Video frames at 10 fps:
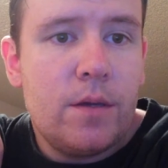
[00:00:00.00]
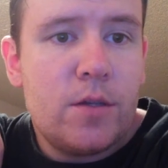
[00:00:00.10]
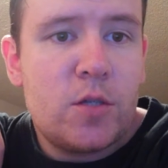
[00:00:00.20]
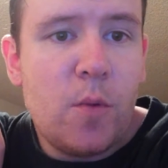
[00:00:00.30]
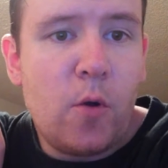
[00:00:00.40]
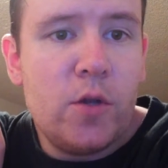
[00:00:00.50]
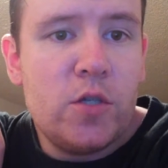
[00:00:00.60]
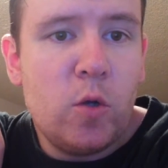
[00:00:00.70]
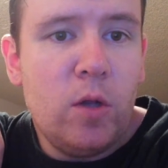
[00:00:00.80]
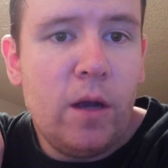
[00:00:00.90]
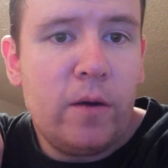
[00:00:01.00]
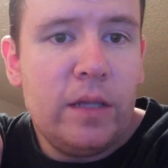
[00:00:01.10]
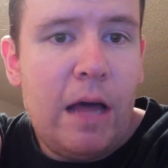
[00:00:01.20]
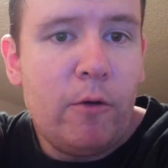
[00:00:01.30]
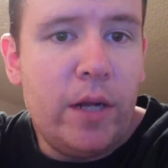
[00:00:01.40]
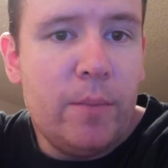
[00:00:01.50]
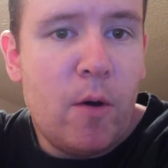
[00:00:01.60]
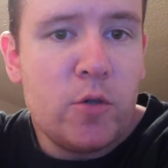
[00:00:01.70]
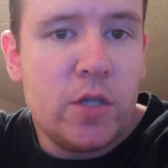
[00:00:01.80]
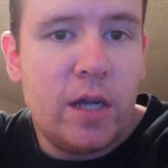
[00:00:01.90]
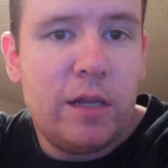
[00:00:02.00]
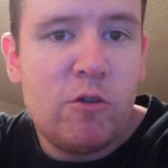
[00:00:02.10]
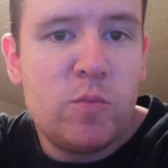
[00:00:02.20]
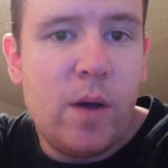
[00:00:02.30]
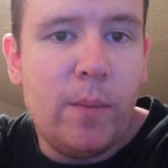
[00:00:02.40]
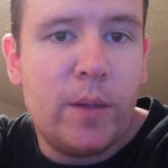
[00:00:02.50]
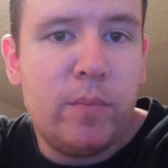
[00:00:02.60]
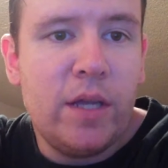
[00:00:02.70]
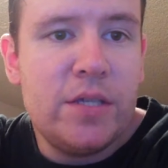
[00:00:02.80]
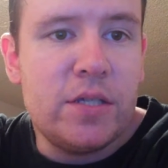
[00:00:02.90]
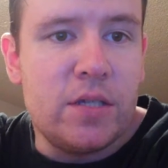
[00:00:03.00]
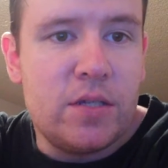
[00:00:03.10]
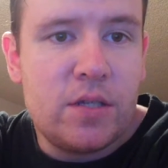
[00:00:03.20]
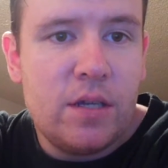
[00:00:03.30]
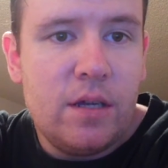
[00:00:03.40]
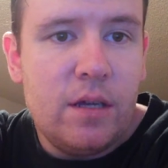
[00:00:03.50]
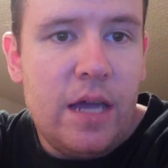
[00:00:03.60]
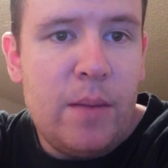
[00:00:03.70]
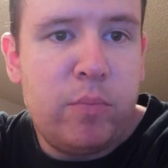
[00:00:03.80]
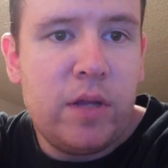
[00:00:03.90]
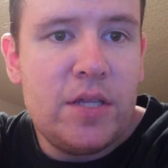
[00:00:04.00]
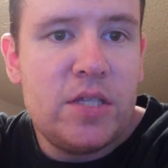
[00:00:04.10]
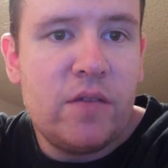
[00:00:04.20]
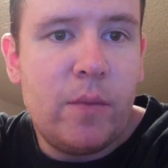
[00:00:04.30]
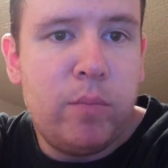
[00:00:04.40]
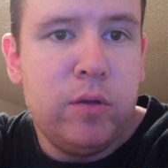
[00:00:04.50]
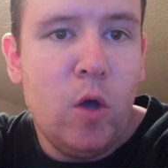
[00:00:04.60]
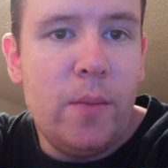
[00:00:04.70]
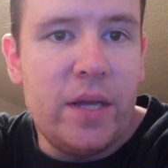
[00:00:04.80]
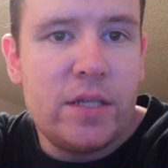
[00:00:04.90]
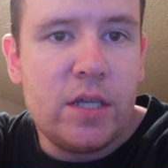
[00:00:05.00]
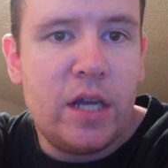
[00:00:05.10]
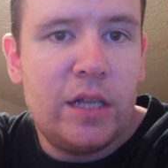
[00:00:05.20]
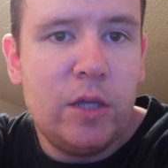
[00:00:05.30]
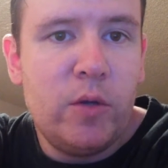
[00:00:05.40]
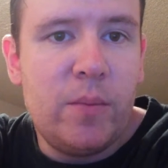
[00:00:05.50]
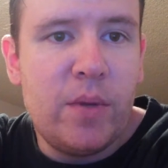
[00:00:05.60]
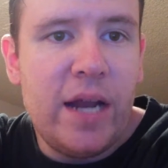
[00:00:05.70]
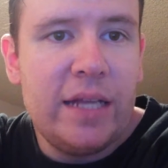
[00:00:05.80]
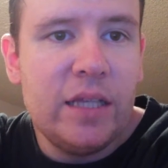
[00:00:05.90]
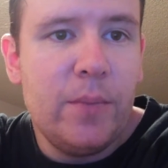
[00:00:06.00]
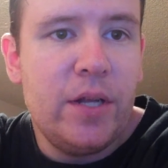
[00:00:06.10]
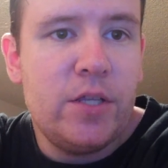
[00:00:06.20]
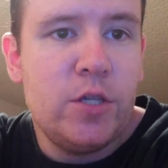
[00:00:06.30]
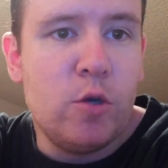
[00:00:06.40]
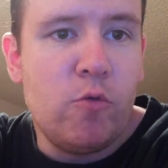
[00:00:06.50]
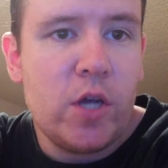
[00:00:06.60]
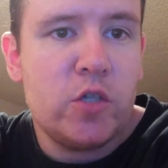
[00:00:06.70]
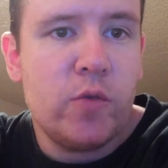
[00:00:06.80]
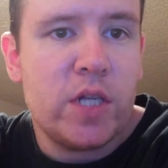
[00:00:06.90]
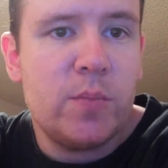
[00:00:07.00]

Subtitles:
Smoking is no longer allowed in most enclosed public places and places of employment, including but not limited to restaurants,